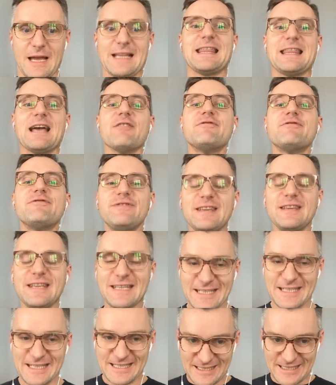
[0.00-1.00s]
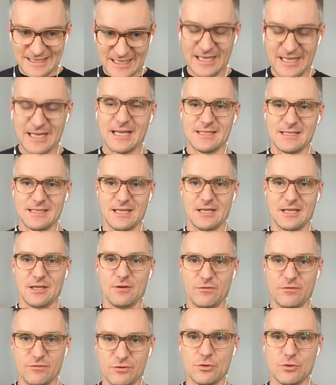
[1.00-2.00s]
It's in their best interest to finish it.
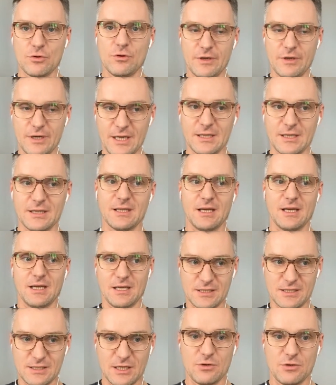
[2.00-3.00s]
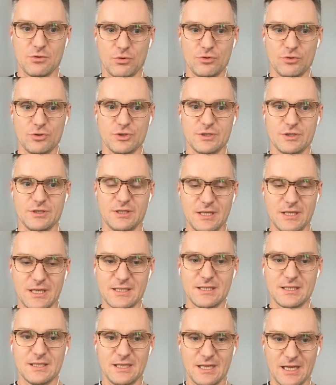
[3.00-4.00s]
If they're maniacs
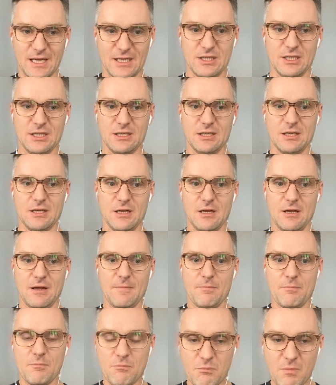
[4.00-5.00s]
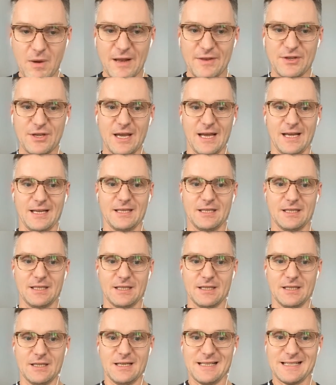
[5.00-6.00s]
and want to suffer, I won't
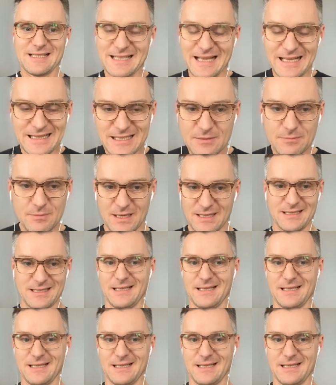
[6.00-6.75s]
stand in their way.